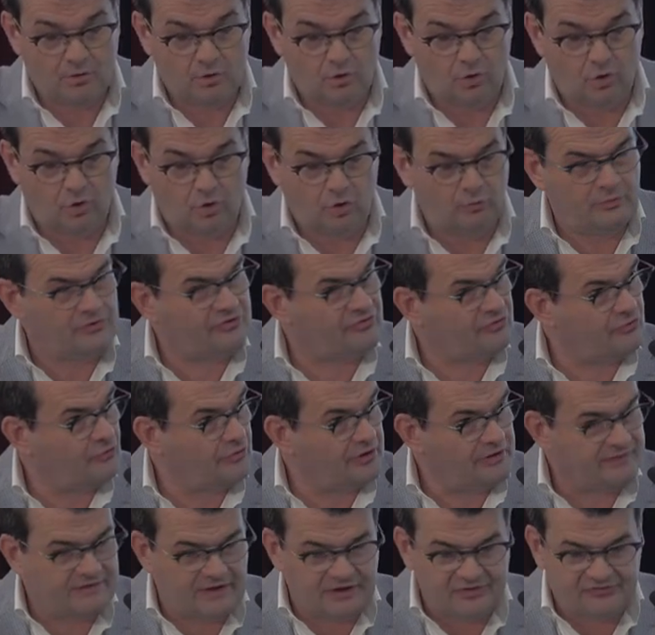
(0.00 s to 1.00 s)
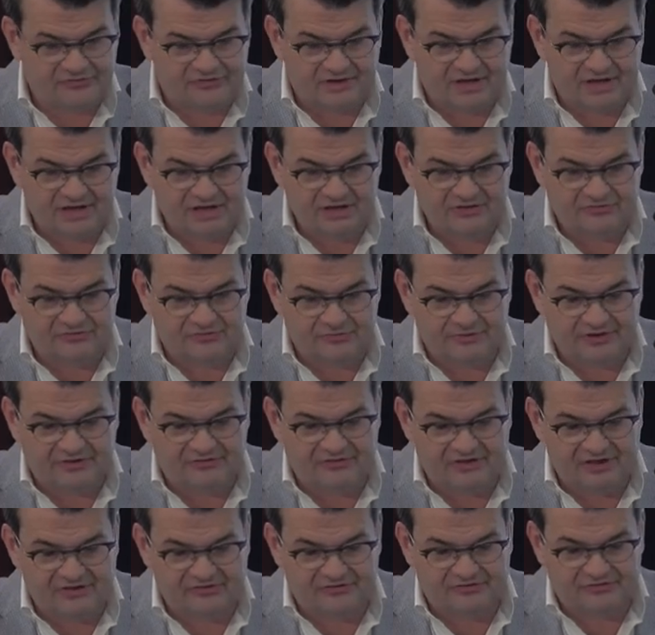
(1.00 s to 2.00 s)
Law was thought in those days to
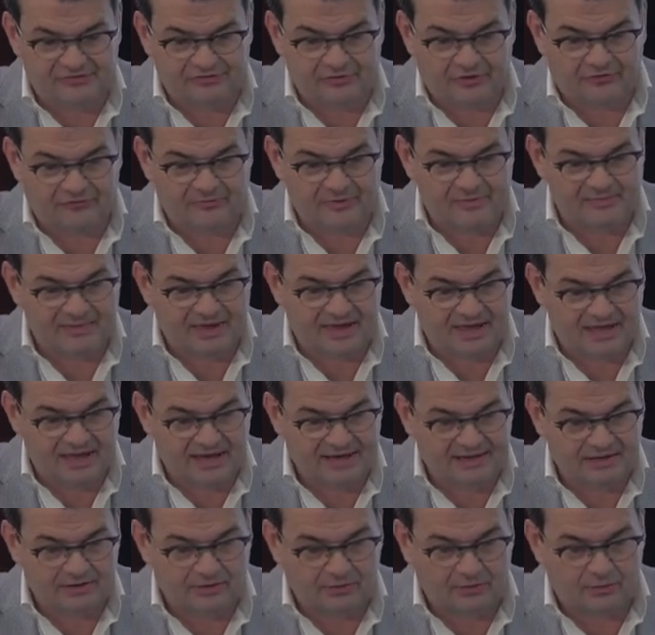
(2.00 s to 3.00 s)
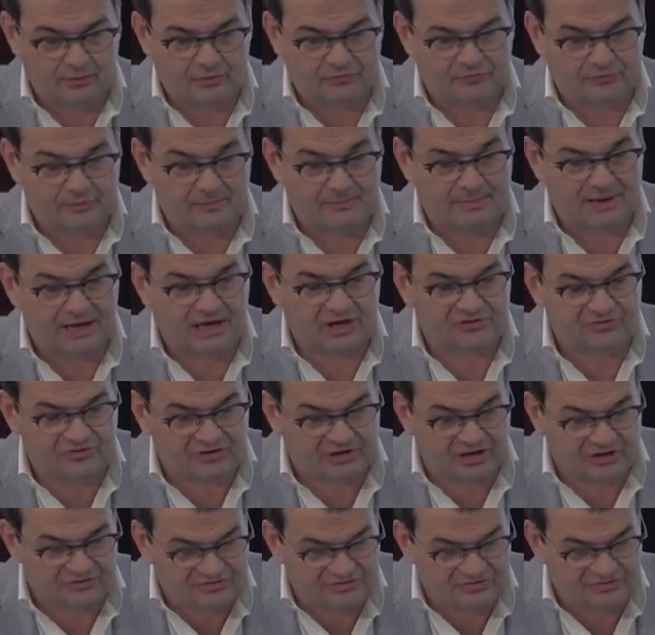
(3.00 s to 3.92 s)
exist, not to be made. Laws were marginal